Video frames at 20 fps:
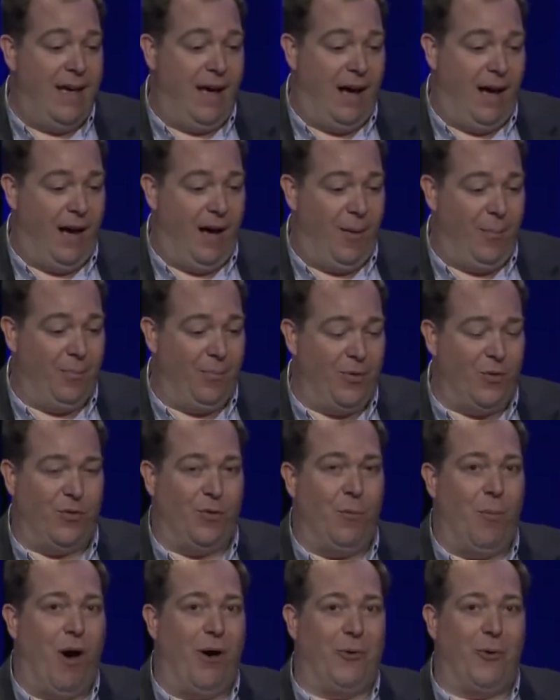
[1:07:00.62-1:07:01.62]
Um,
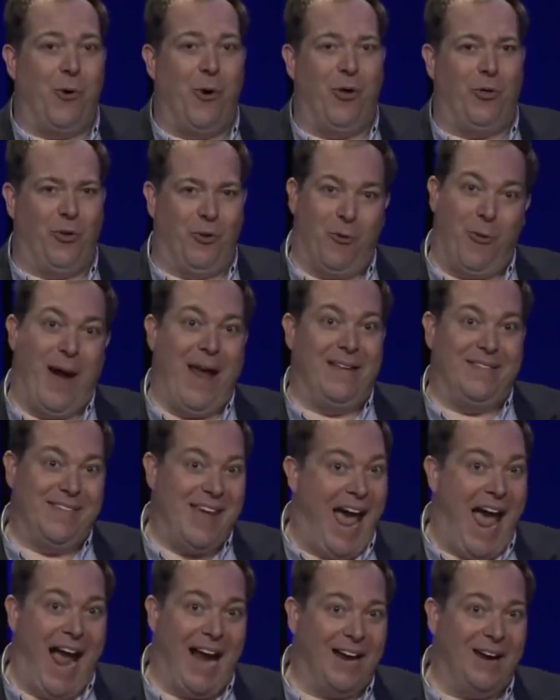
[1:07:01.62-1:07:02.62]
there's a model called the Grand
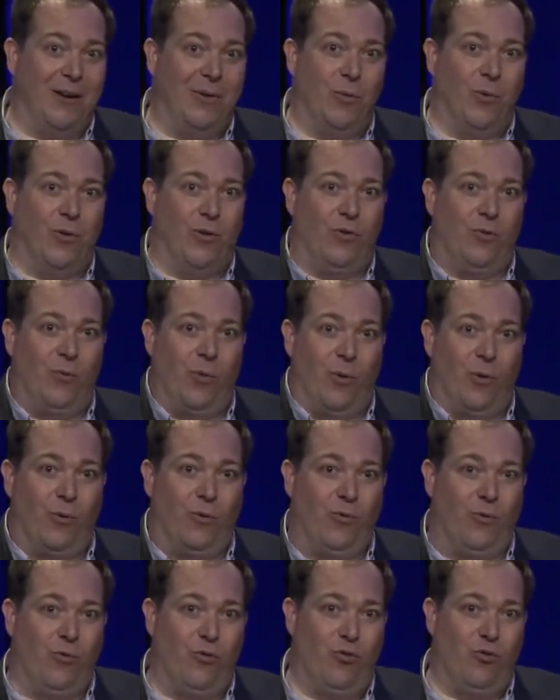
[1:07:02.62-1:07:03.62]
Tack, where, the,
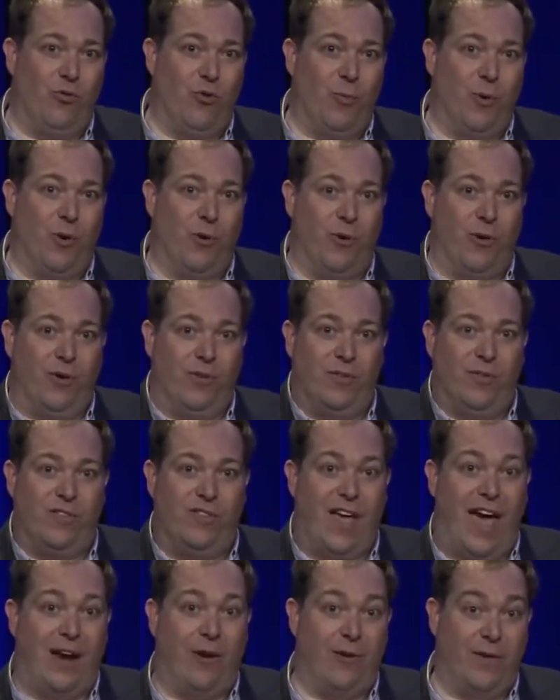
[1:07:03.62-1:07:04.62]
where Jupiter and
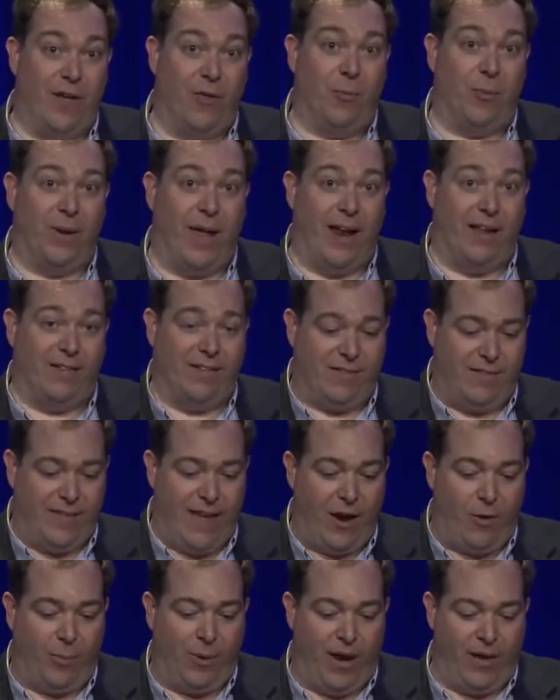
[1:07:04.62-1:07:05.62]
Saturn and the other planets,
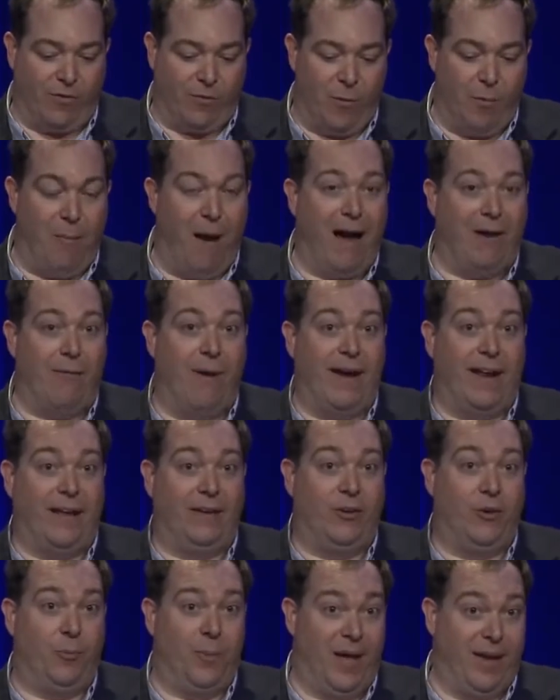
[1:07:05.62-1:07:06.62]
the outer planets were migrating
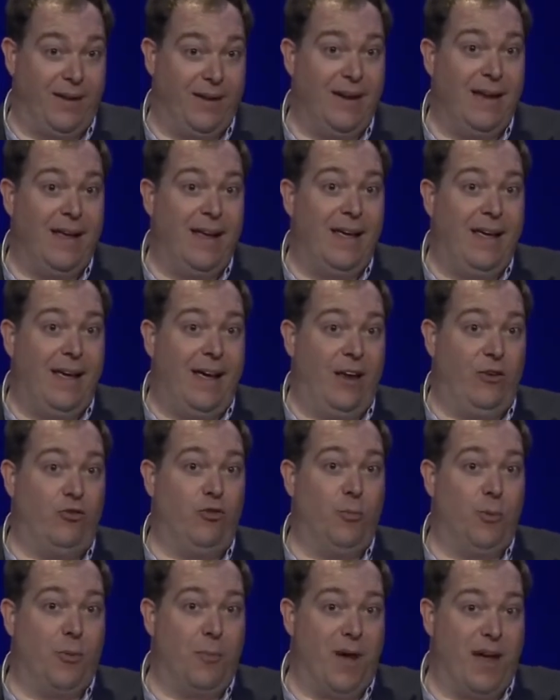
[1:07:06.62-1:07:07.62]
a little bit, and
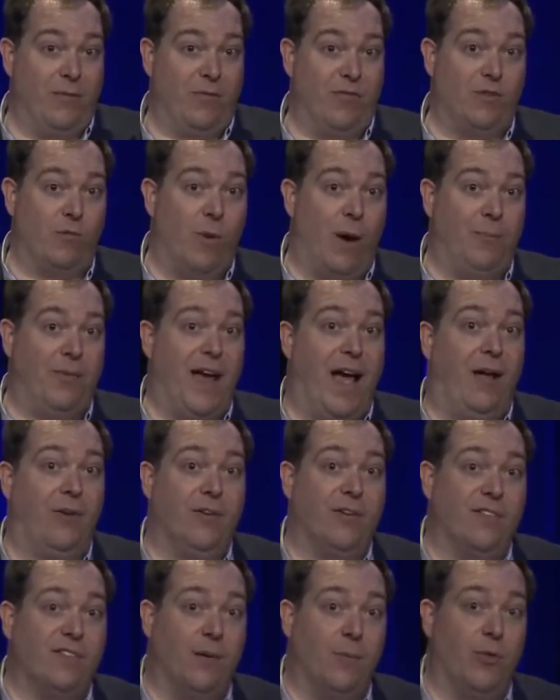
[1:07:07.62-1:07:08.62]
Jupiter may have swept
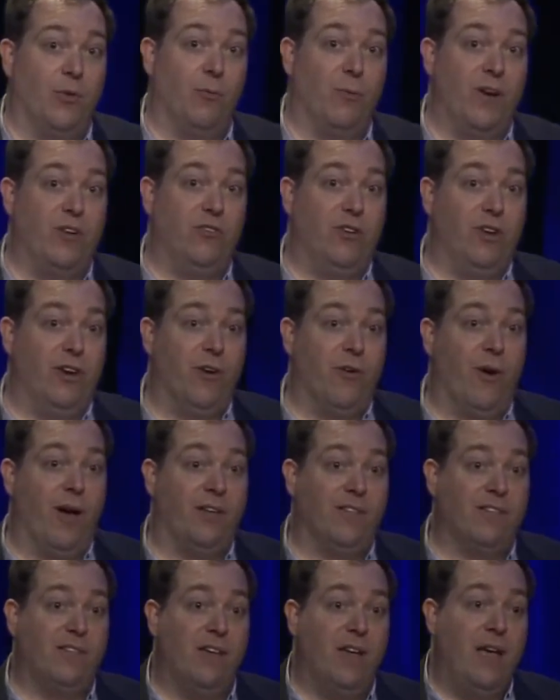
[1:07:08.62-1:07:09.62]
out some of the region near
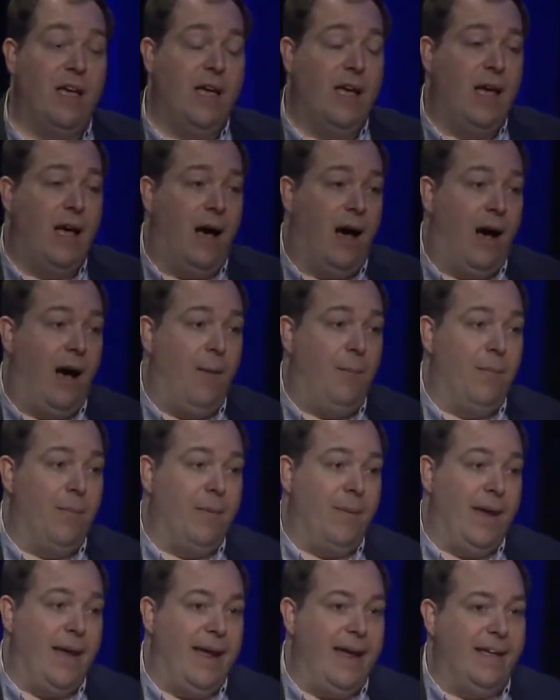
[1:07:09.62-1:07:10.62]
us. Um,
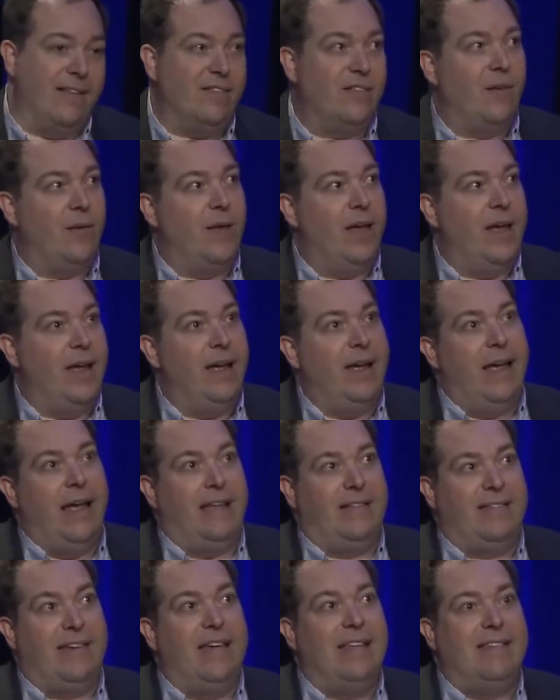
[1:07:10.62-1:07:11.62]
it's,
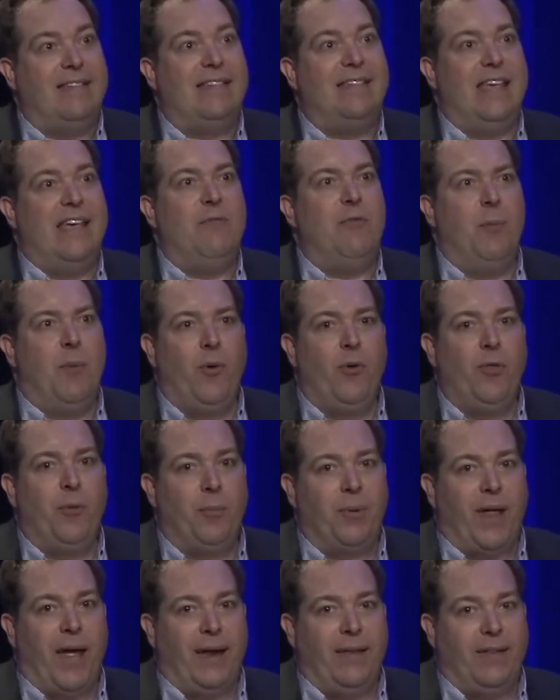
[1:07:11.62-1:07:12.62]
it's conceivable the,
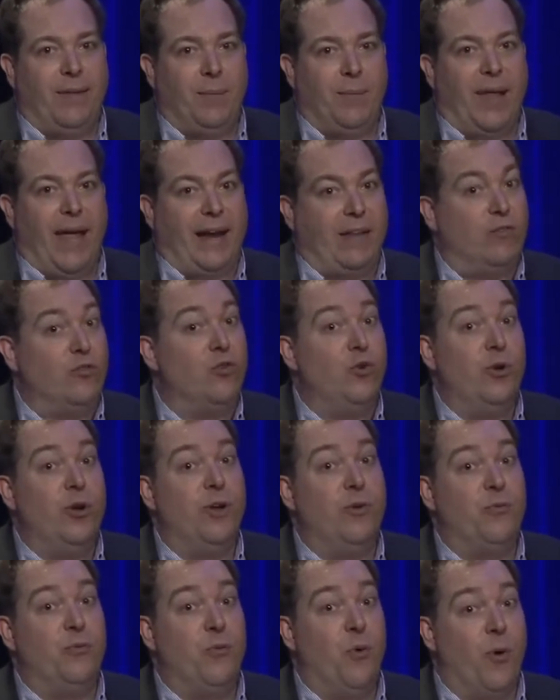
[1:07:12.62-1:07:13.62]
the planets could
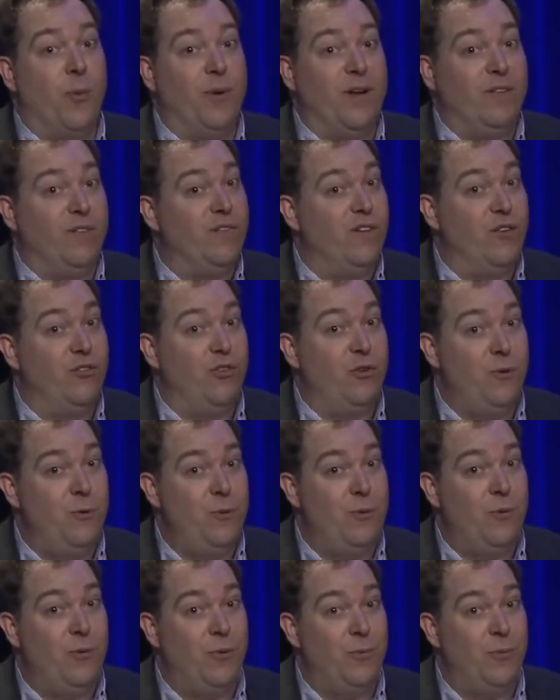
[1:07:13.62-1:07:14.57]
have formed in situ.